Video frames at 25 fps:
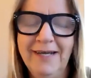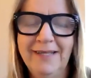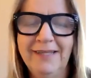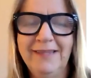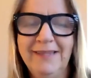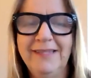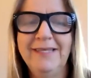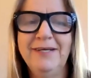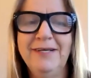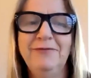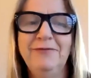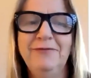I
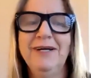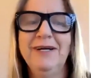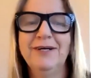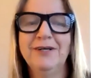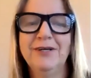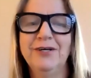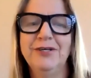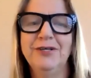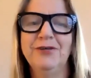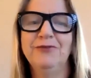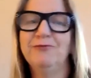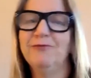think we are
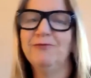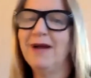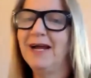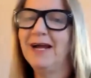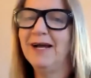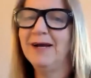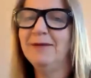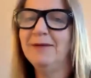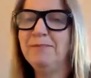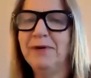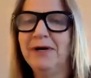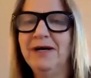going to
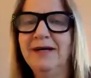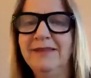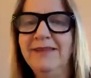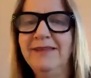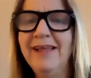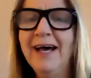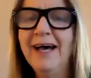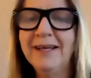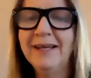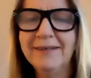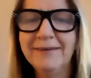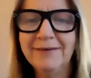wrap on
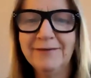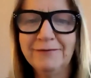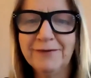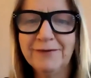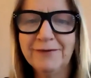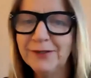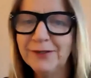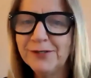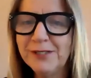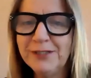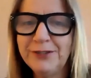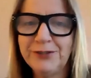that
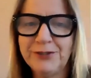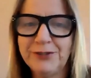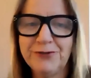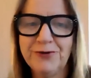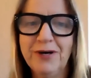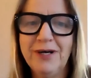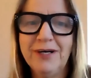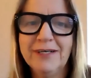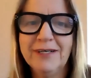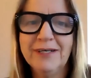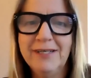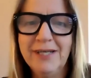very
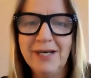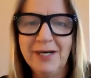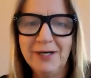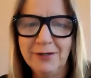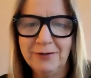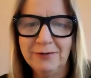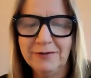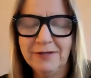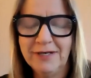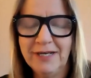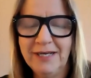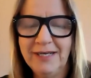strong
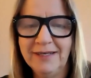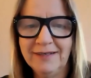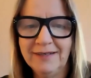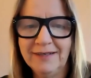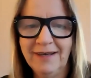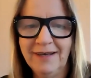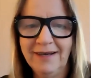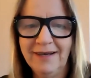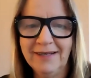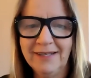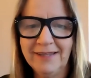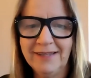note,
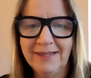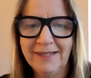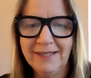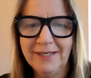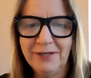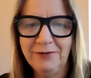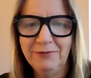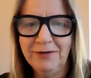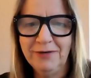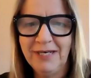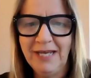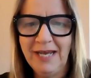and I
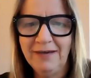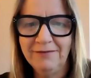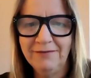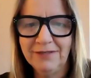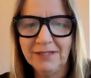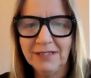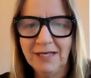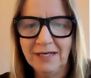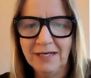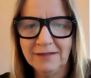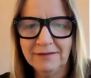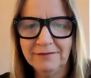think you would have
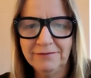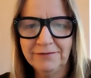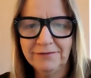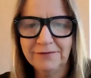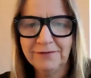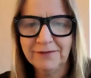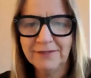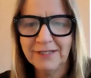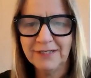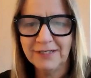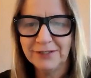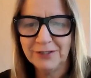a lot of
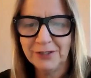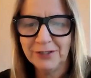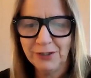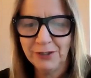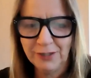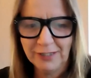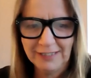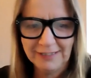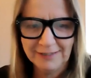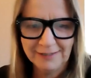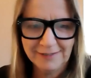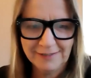
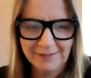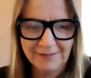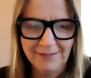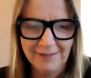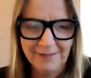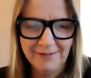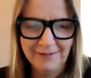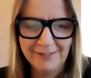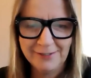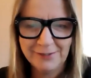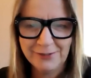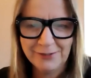concurrence
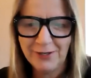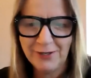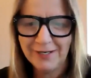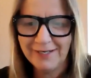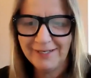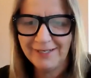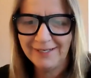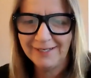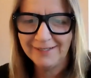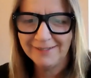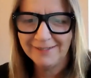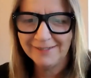in this
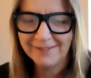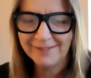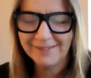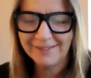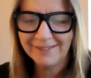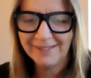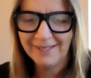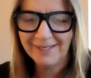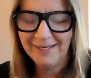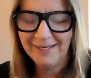audience.